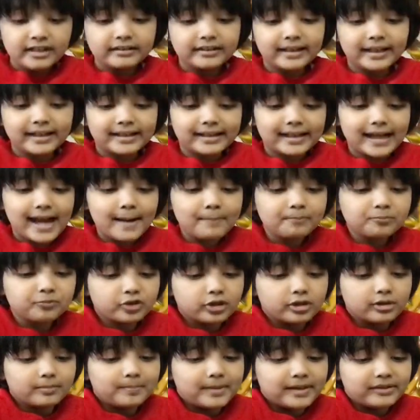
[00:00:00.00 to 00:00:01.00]
They
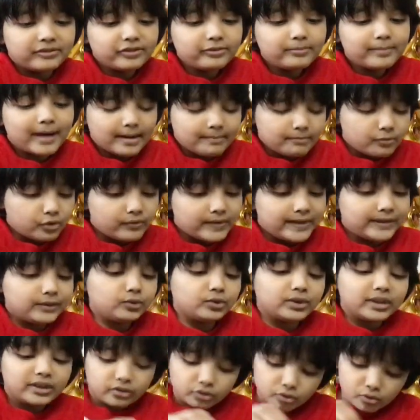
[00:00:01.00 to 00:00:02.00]
capture pieces by moving
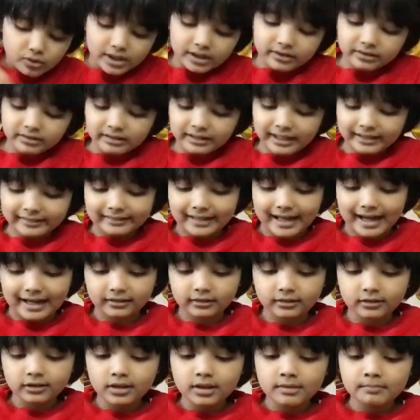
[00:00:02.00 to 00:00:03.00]
to their squares like that.
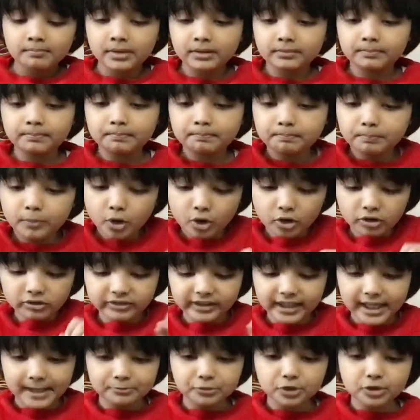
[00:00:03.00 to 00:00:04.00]
But
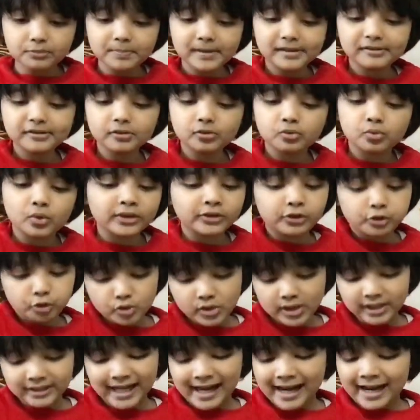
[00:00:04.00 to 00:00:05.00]
pawns capture pieces 1
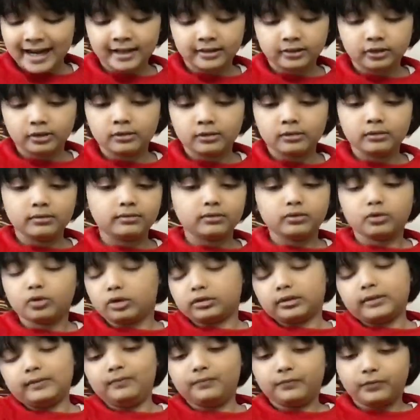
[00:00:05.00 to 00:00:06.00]
square diagonally,
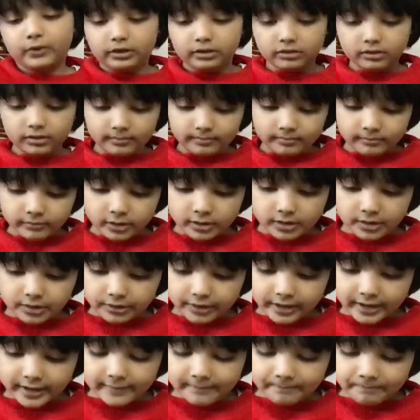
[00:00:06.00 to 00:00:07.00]
not in front.
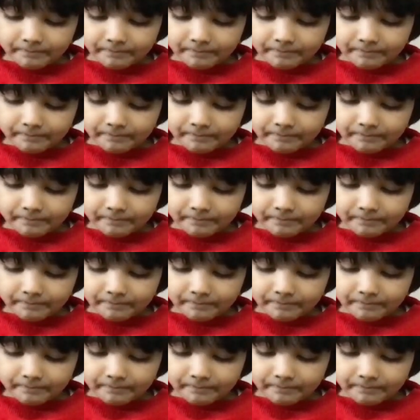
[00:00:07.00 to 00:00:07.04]
Okay?